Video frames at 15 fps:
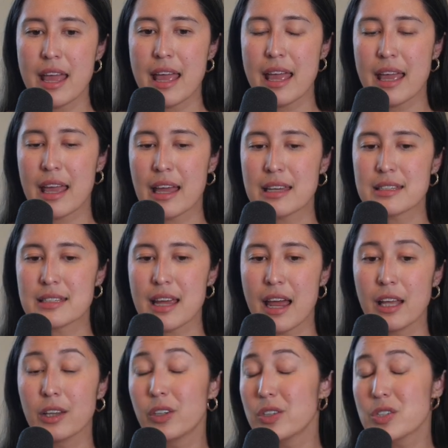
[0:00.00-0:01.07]
And
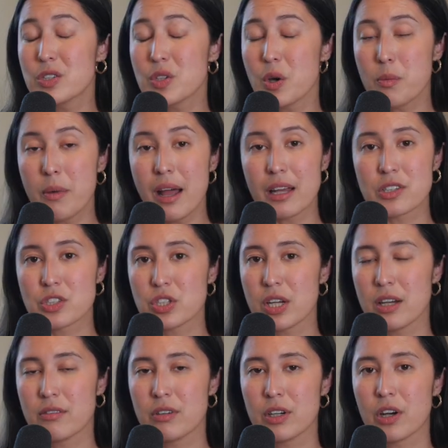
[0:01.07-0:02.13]
I learned so much
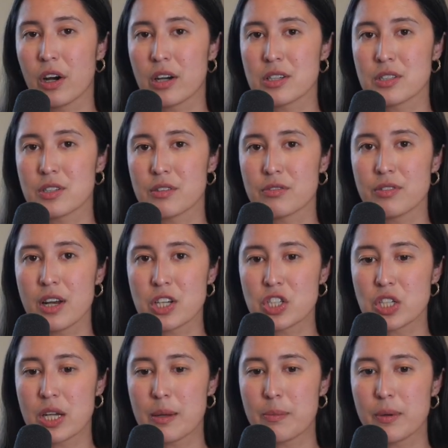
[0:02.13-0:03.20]
in regards to
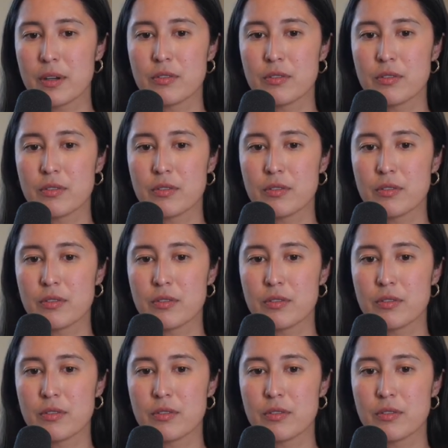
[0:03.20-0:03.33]
friendship,